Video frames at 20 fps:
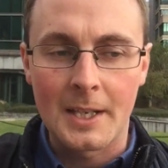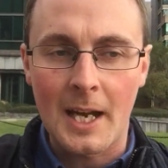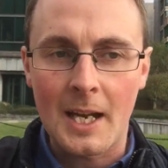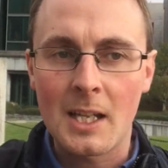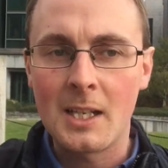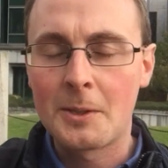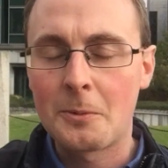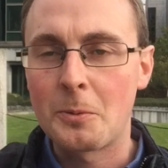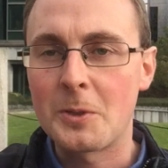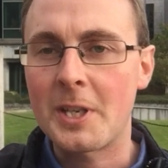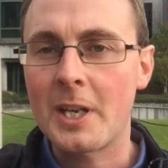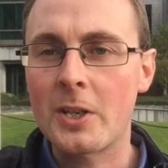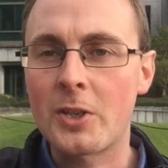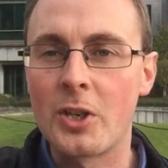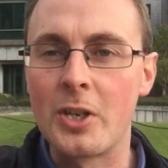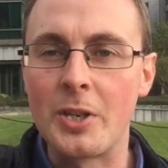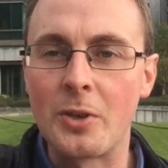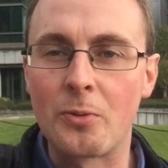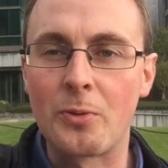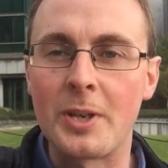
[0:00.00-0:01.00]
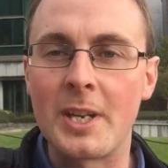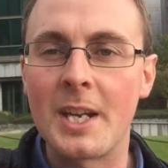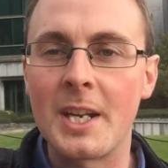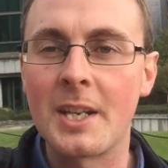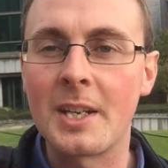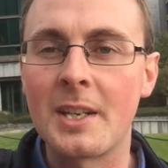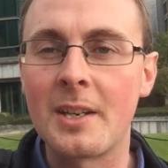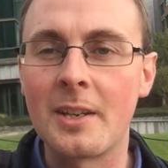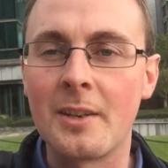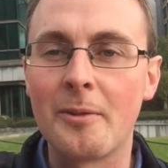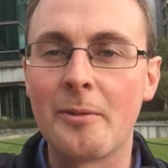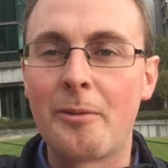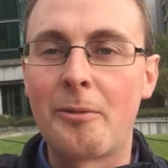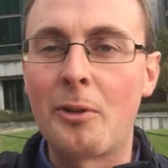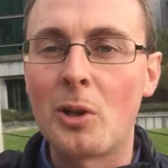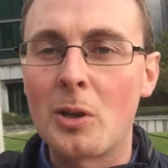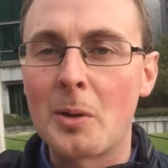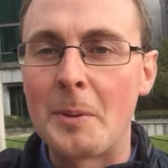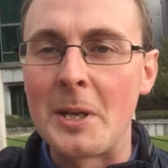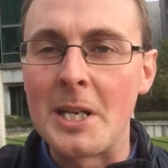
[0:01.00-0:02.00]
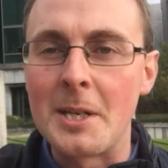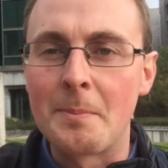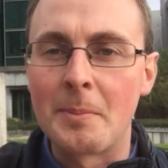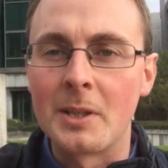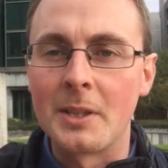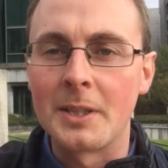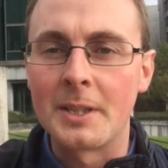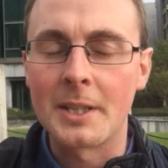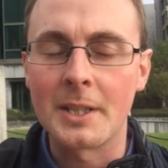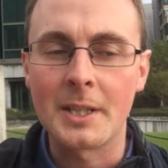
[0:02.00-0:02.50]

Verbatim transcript: alt was actually created for people